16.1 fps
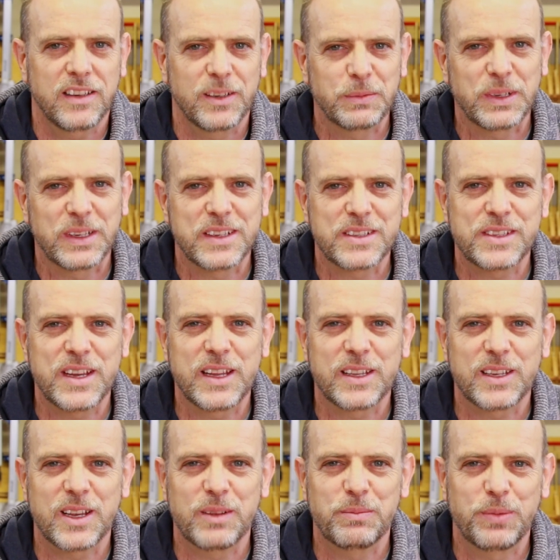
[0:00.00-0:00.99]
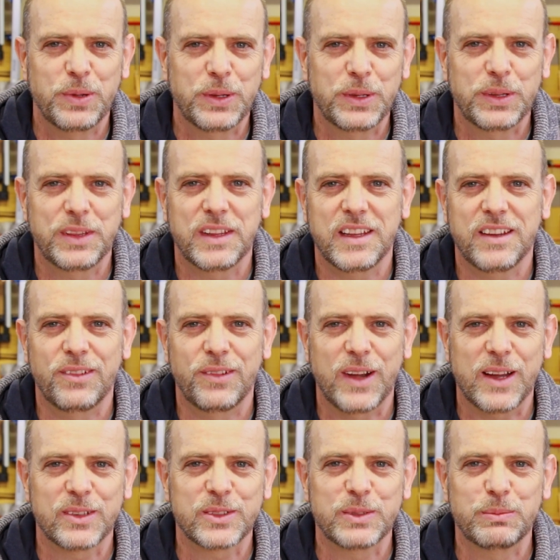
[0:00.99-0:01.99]
I'm going to set up the
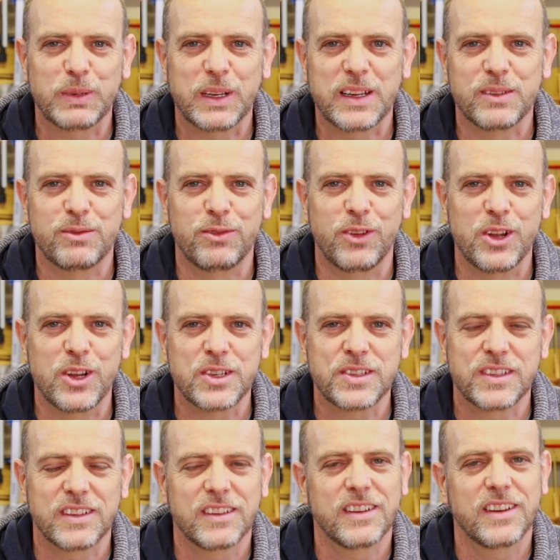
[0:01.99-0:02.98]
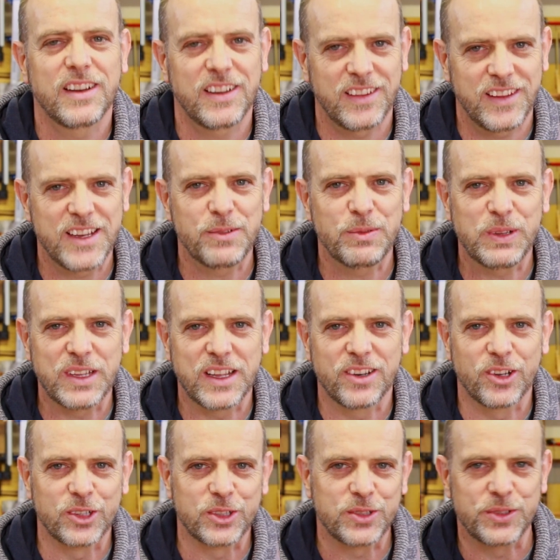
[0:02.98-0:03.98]
router plane first and then we'll get
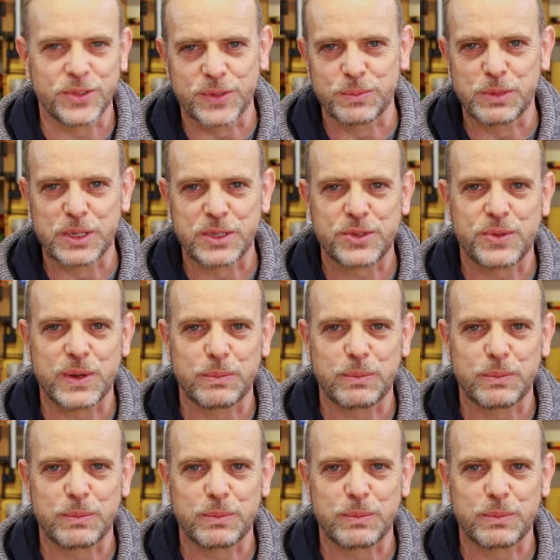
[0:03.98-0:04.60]
on to the mystery